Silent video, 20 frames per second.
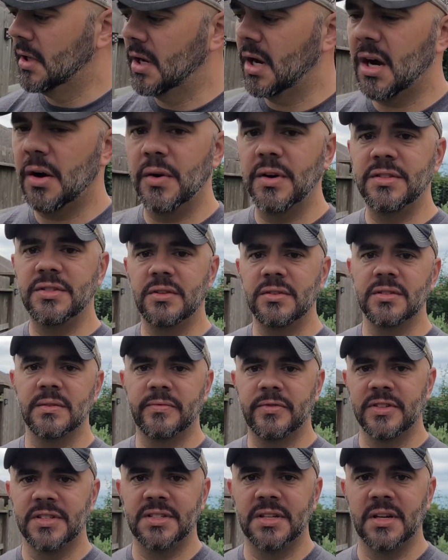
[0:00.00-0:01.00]
I always use them
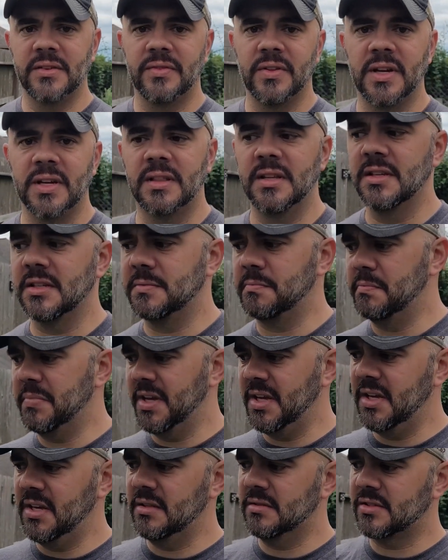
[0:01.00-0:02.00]
for stuff like this.
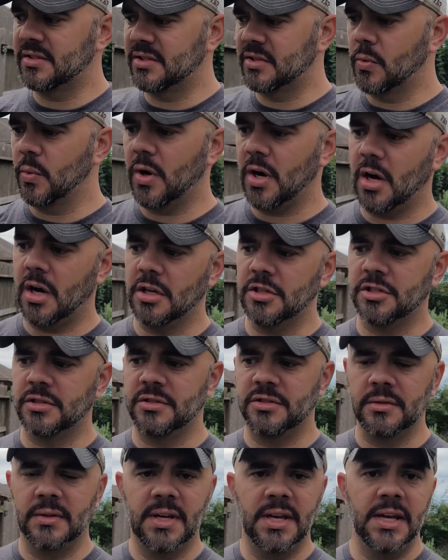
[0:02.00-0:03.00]
Beans, squash,
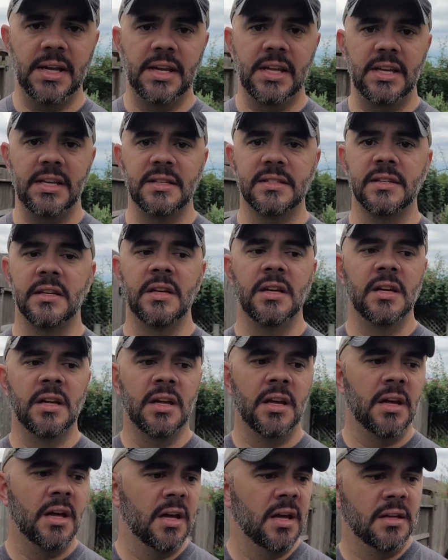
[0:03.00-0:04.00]
zucchinis,
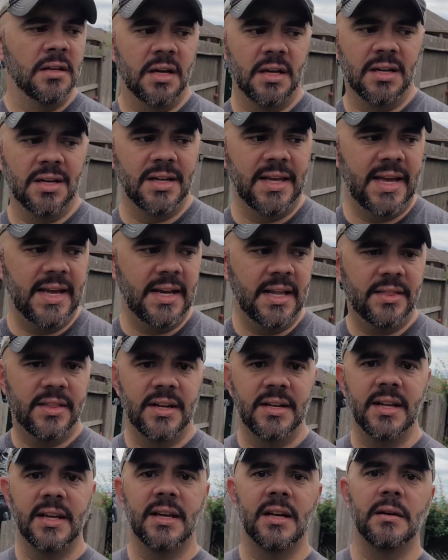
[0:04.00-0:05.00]
uh,
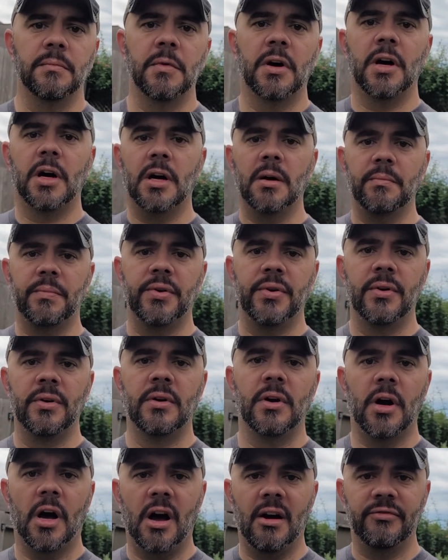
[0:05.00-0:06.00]
anything to get them up
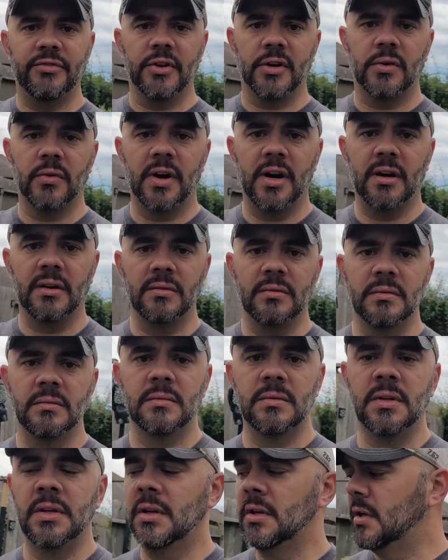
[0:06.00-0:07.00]
off the
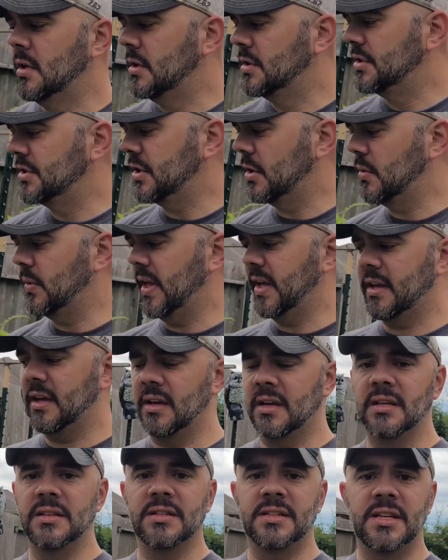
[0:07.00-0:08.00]
ground so they can
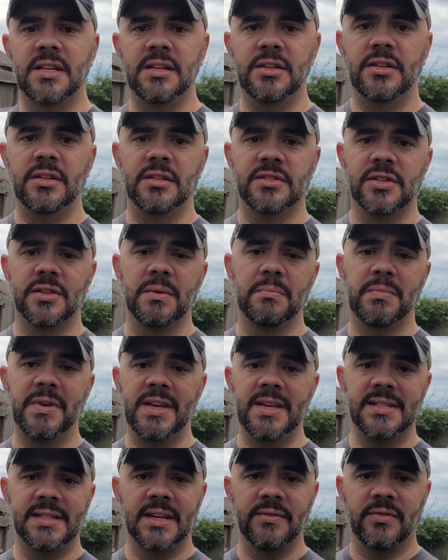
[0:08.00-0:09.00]
continue, so the
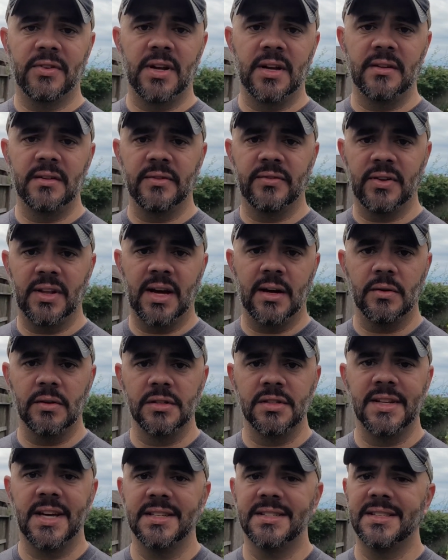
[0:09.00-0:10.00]
bees can find the
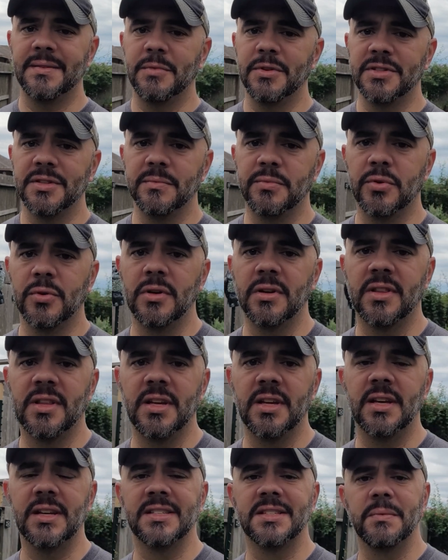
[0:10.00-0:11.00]
flowers. That's the most important
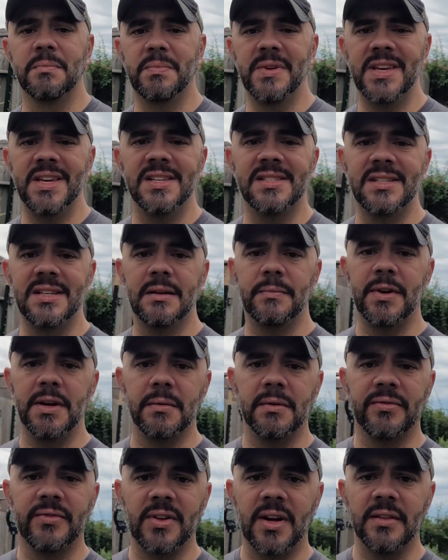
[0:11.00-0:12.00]
thing is the bees need to be
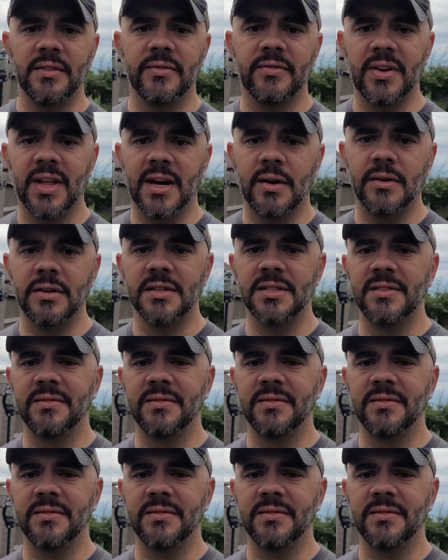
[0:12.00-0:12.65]
able to find the flowers.